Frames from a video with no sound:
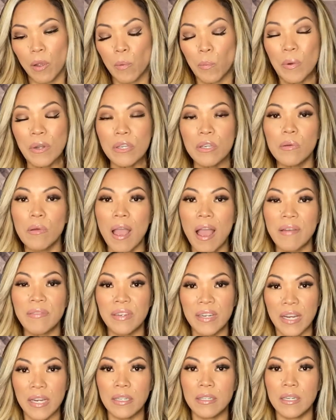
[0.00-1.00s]
When you have
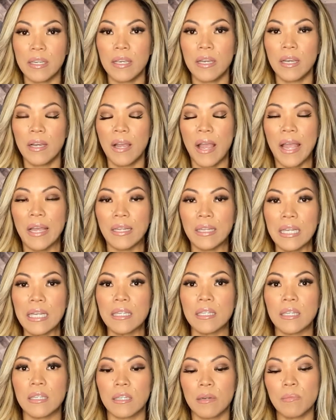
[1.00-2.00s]
an idea, at
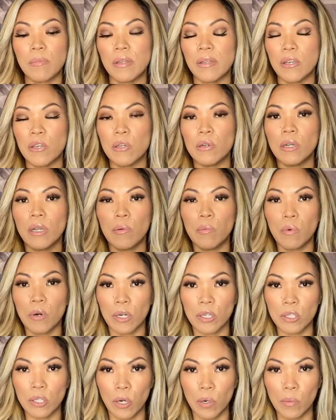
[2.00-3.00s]
least it's something that you can
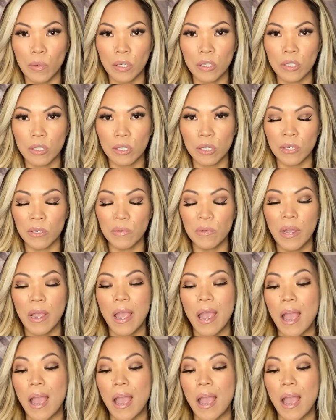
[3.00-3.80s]
work towards to.